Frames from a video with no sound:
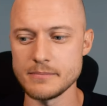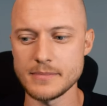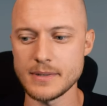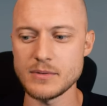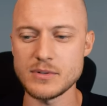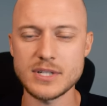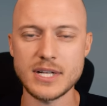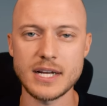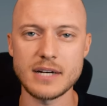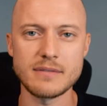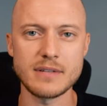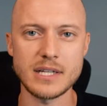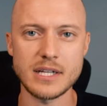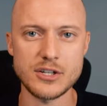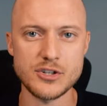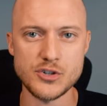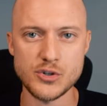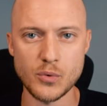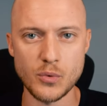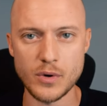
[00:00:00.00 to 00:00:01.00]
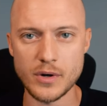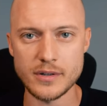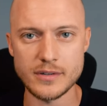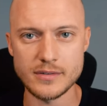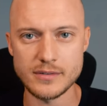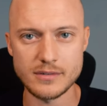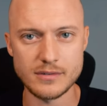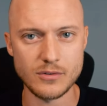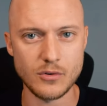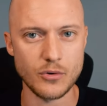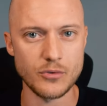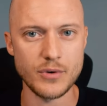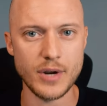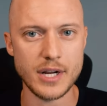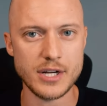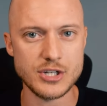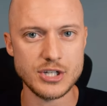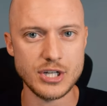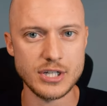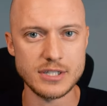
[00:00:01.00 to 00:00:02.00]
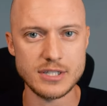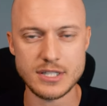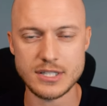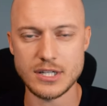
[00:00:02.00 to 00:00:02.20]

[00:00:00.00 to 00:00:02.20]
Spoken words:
It was kind of like a short correction,